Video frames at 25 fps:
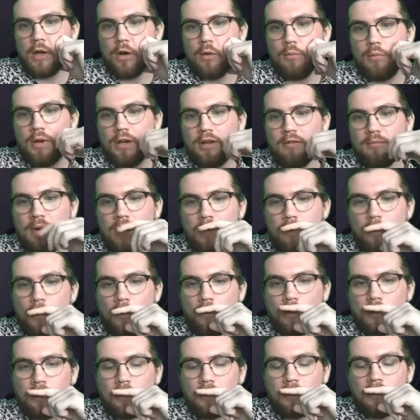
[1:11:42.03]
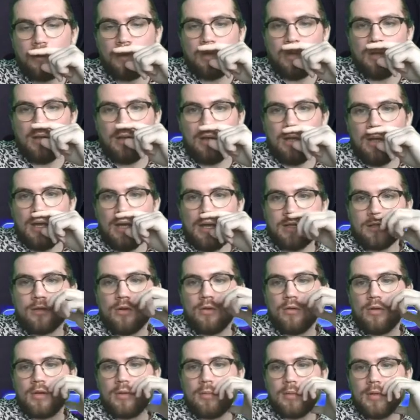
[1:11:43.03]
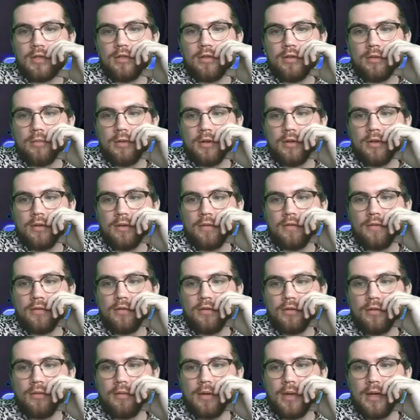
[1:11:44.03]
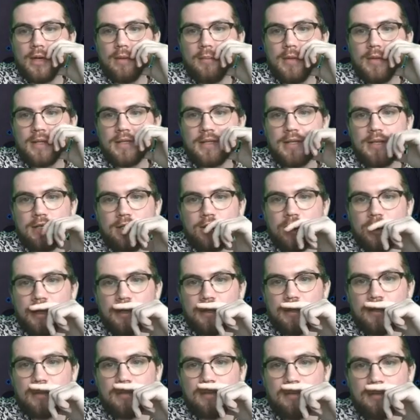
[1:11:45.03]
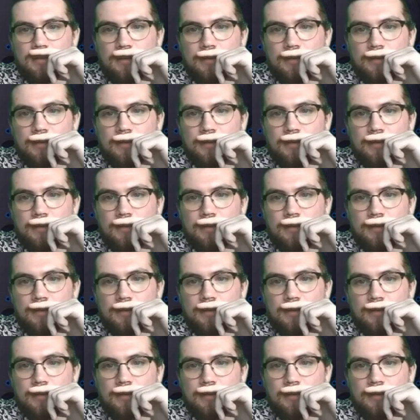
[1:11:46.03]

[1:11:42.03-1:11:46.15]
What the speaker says: don't believe my opponent is going to be stupid enough to miss this chance.